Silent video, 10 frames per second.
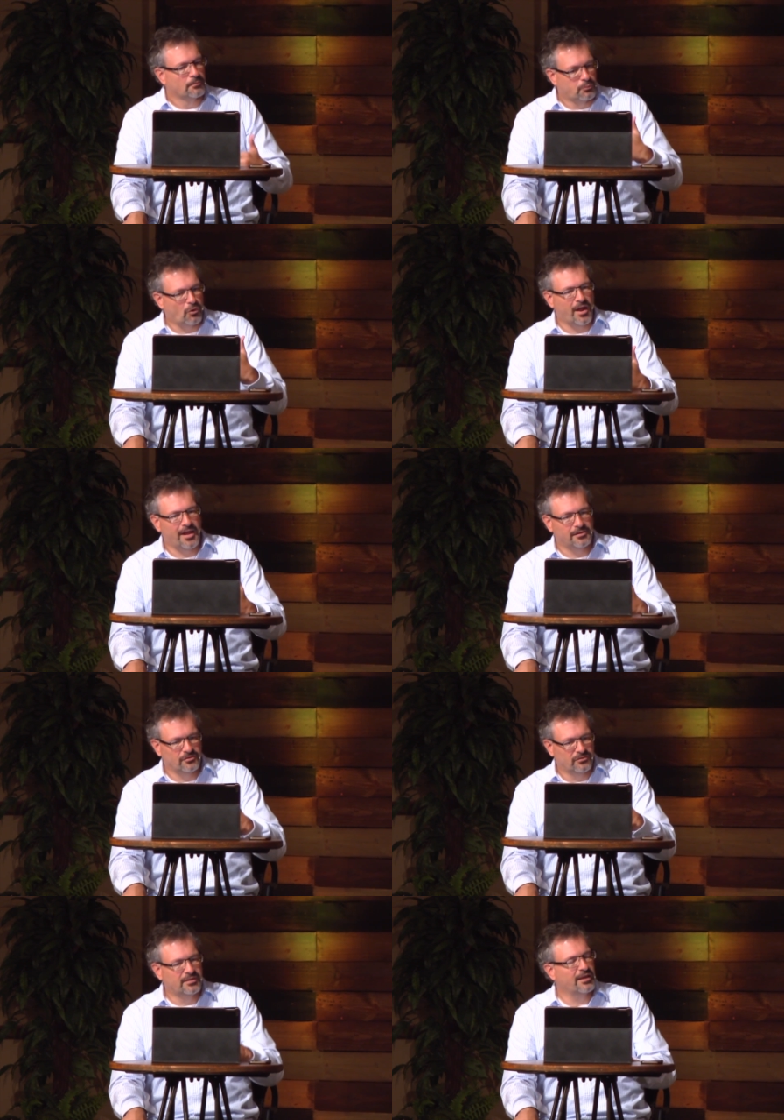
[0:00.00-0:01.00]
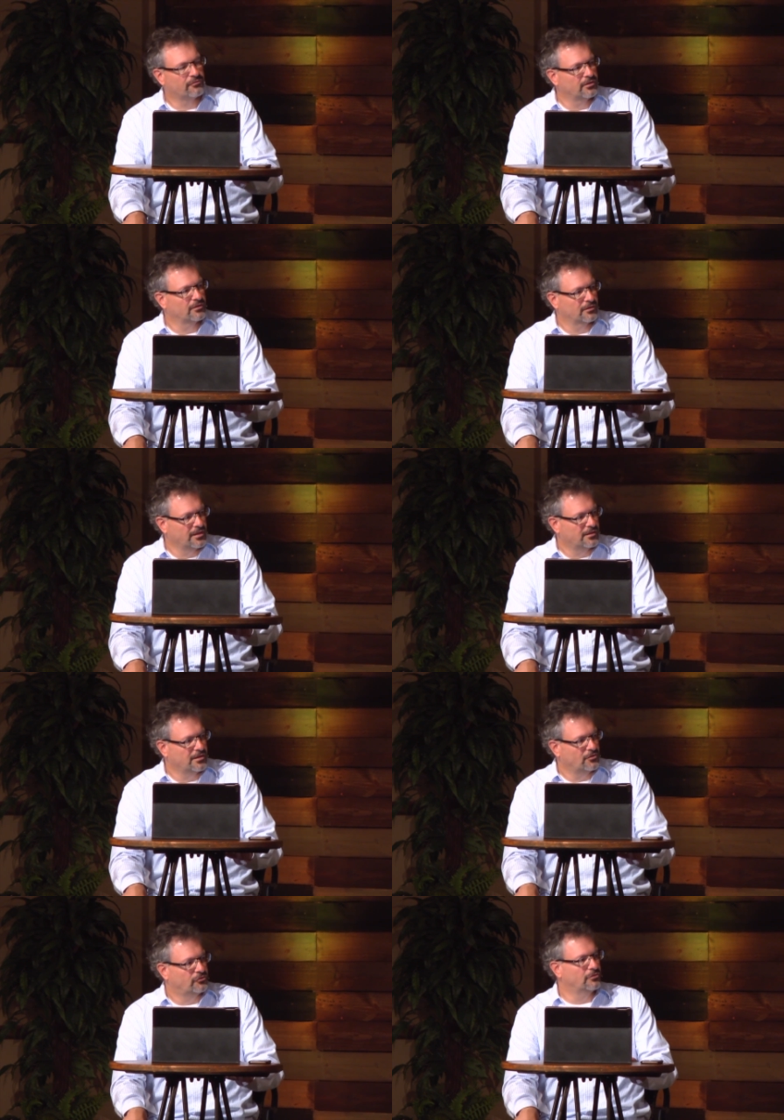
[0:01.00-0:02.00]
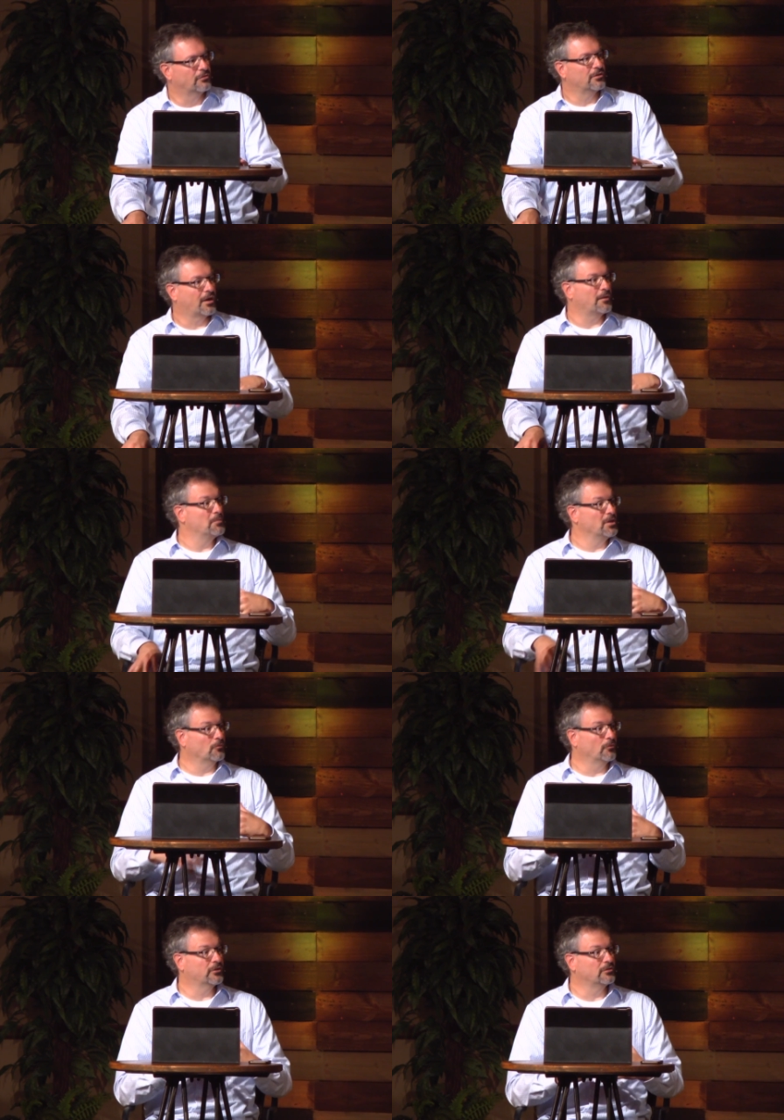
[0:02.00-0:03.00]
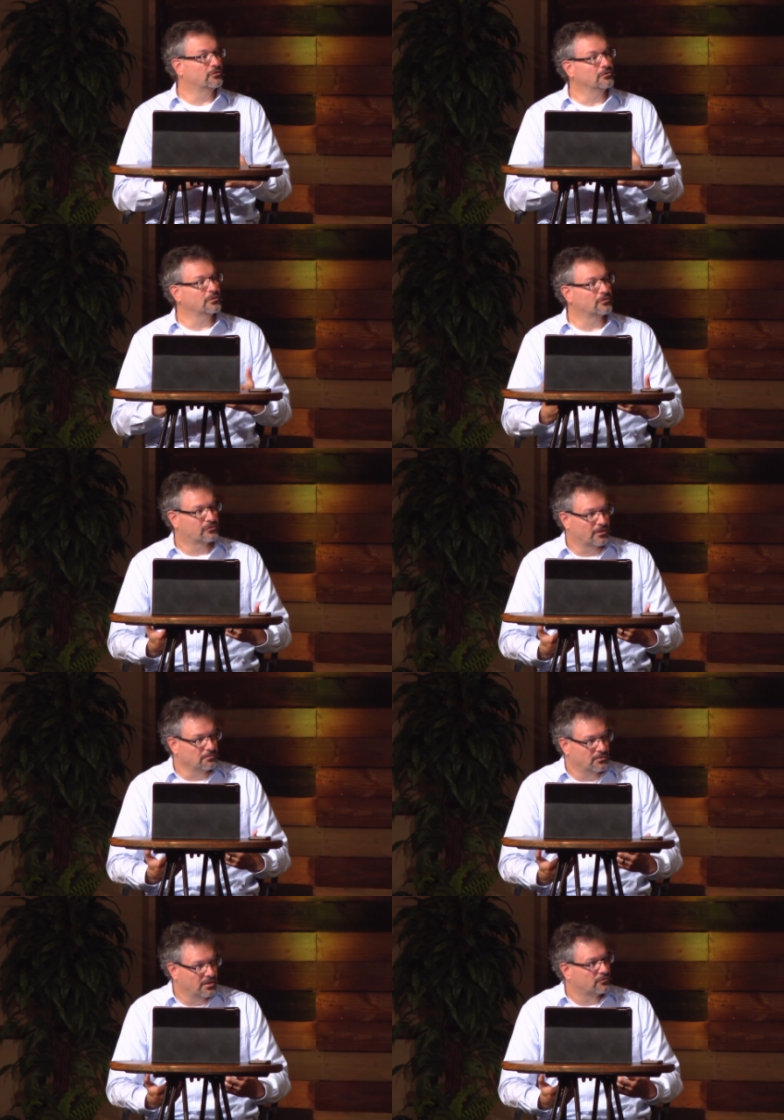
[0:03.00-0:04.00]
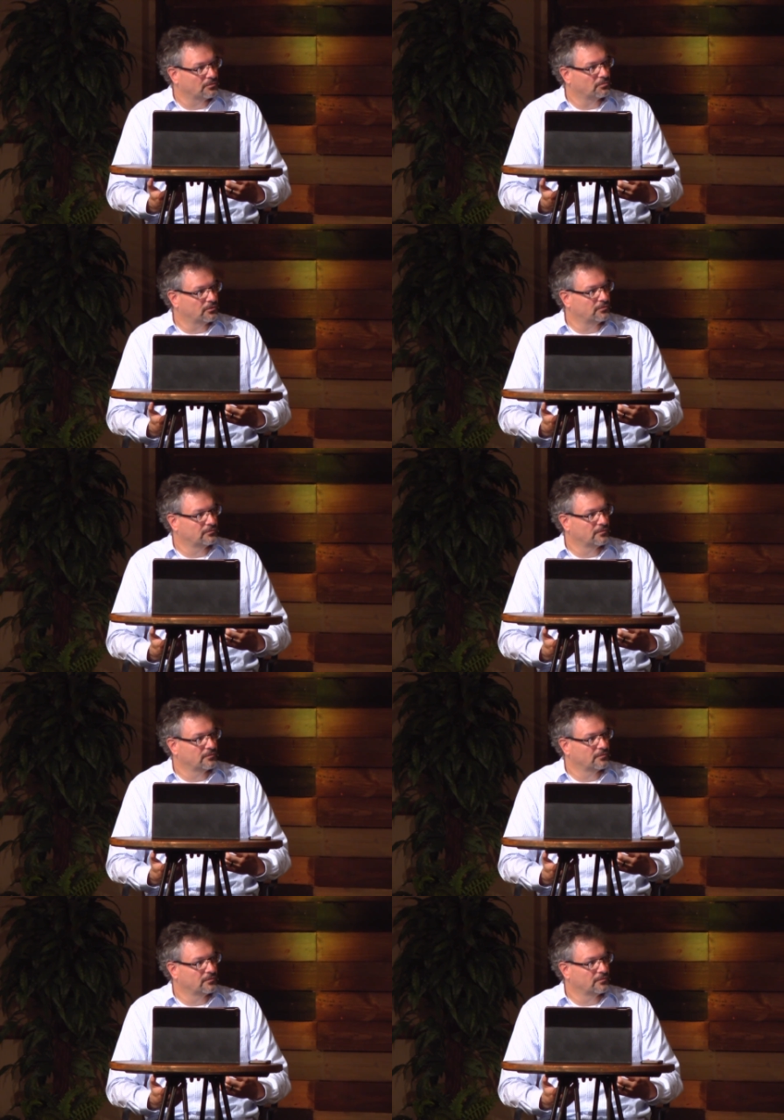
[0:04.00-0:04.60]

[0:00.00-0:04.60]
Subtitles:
Pride is definitely an issue in not being willing to accept discipline.